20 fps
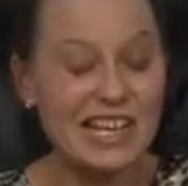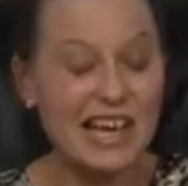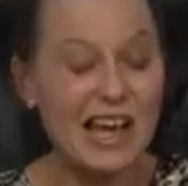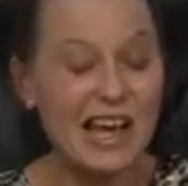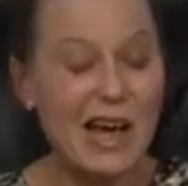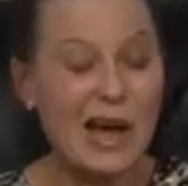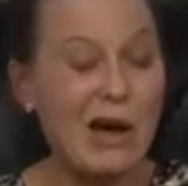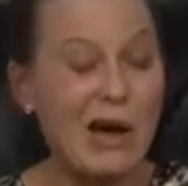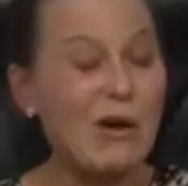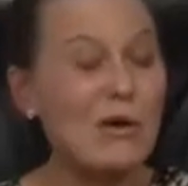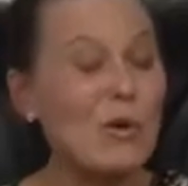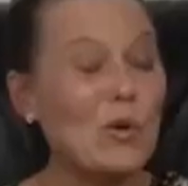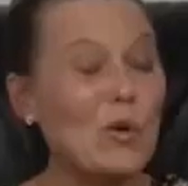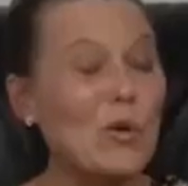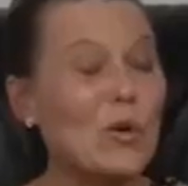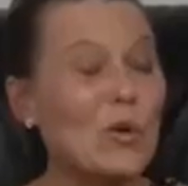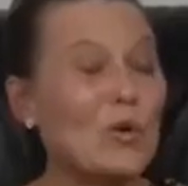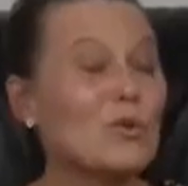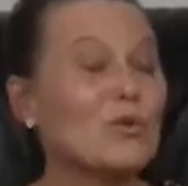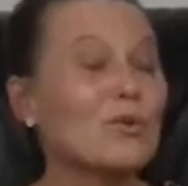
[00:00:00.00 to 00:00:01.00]
are
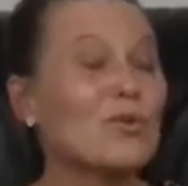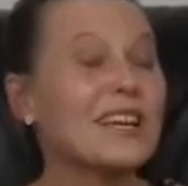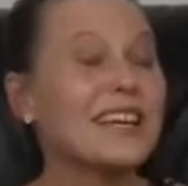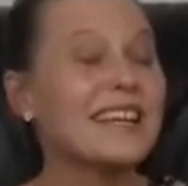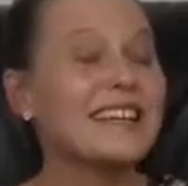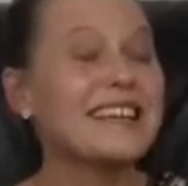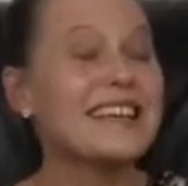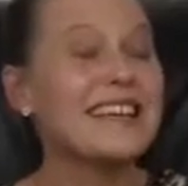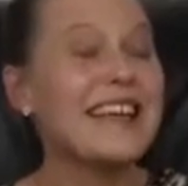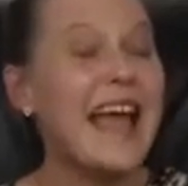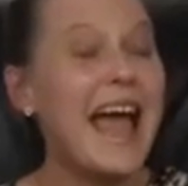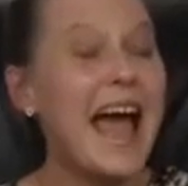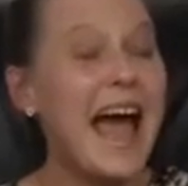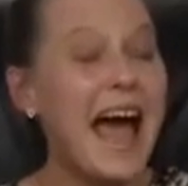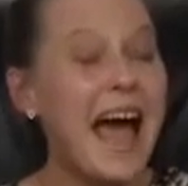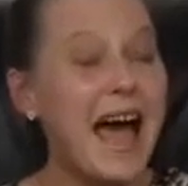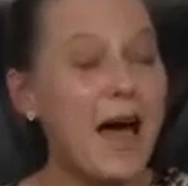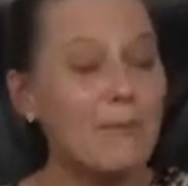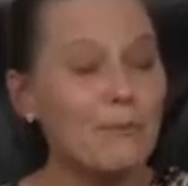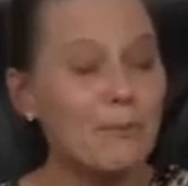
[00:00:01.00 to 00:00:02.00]
already
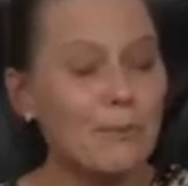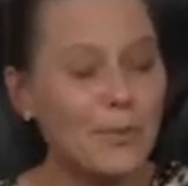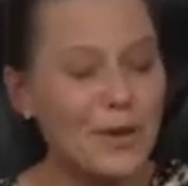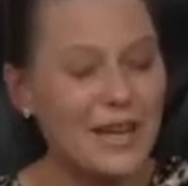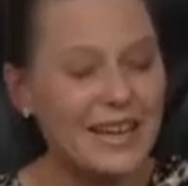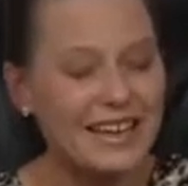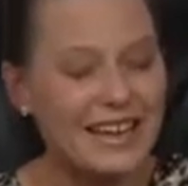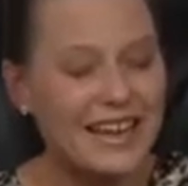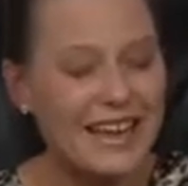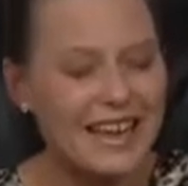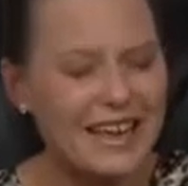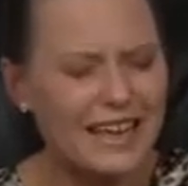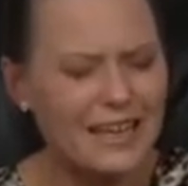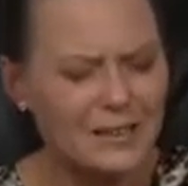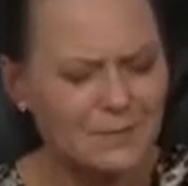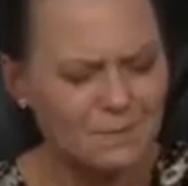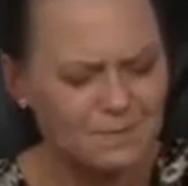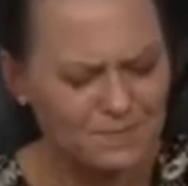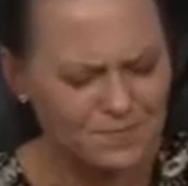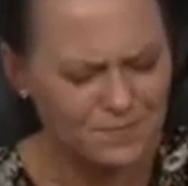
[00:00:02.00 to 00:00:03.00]

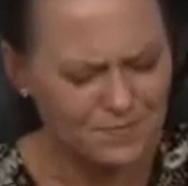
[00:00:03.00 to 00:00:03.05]
happening.